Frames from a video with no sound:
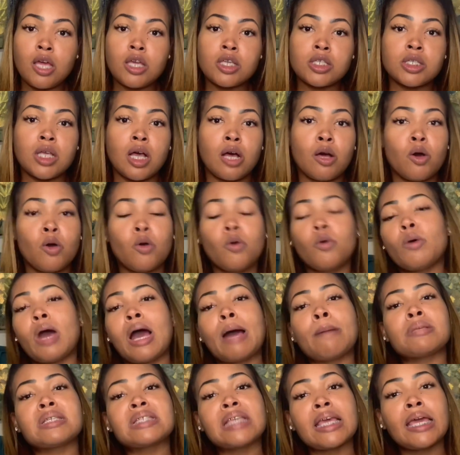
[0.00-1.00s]
So
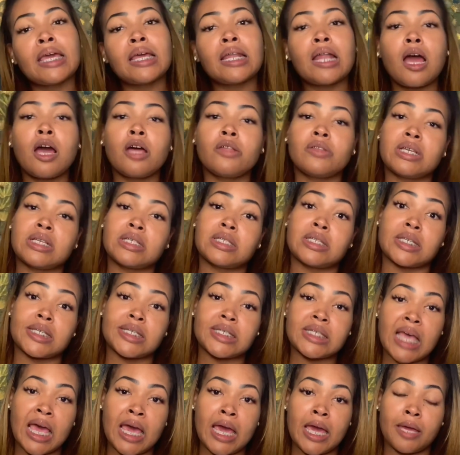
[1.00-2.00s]
I'm saying all this to
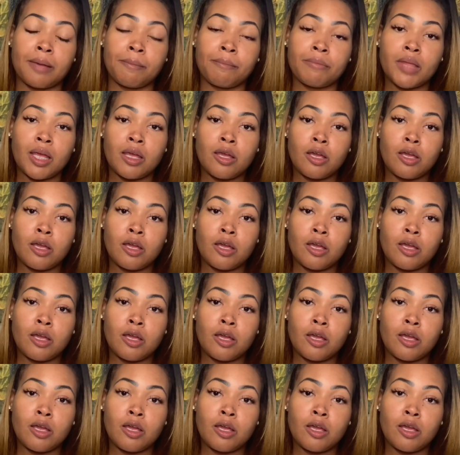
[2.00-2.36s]
say,